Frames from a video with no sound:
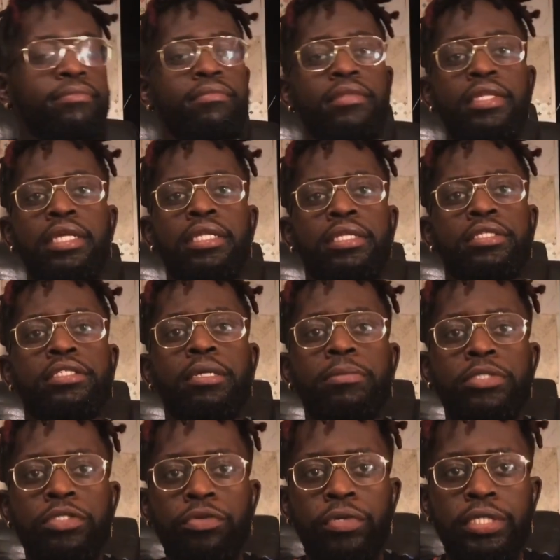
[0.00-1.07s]
There's some
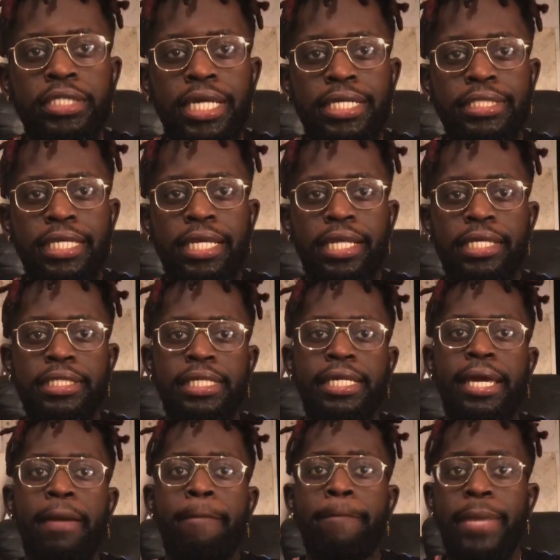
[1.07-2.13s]
stories that say that she
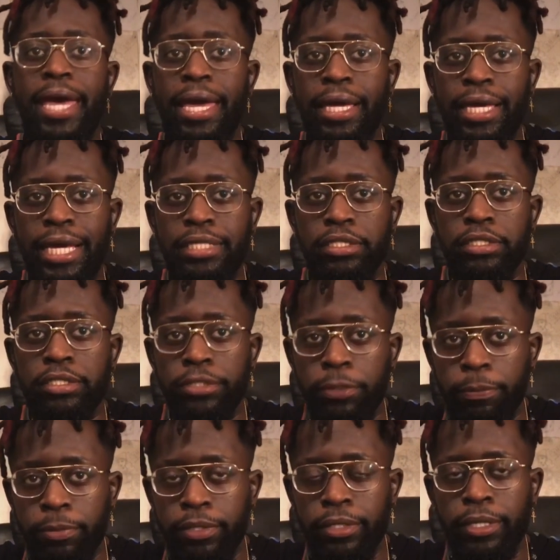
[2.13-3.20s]
came back as a serpent,